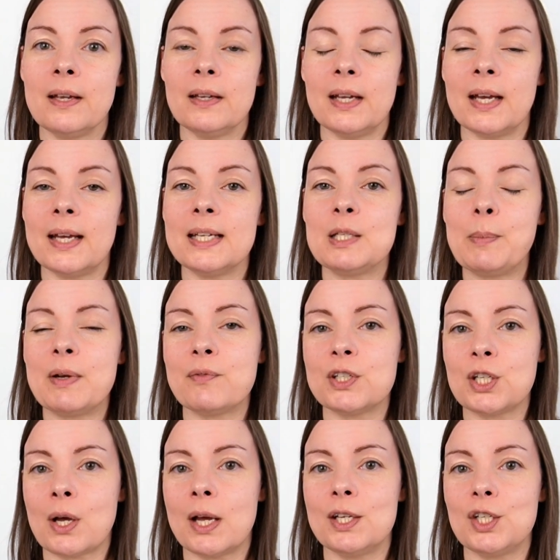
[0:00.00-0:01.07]
Yeah, it's a bit of a
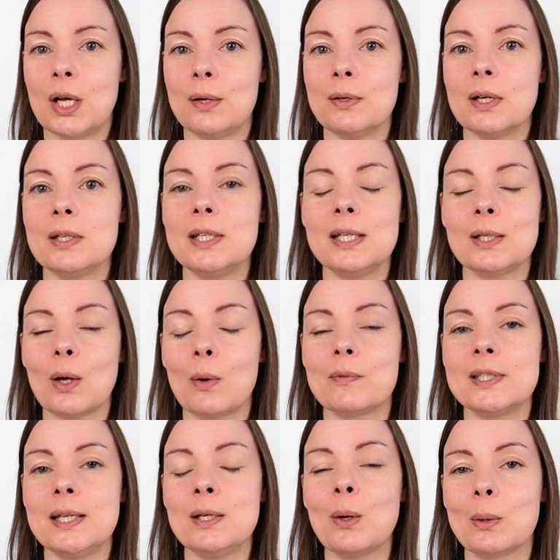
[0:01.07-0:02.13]
tired joke. She's
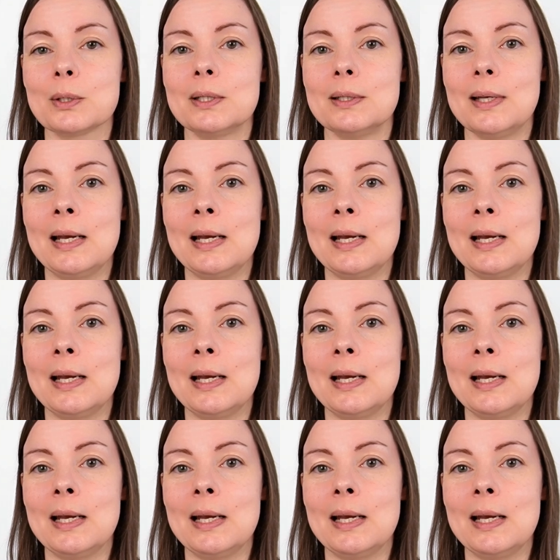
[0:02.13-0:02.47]
obviously not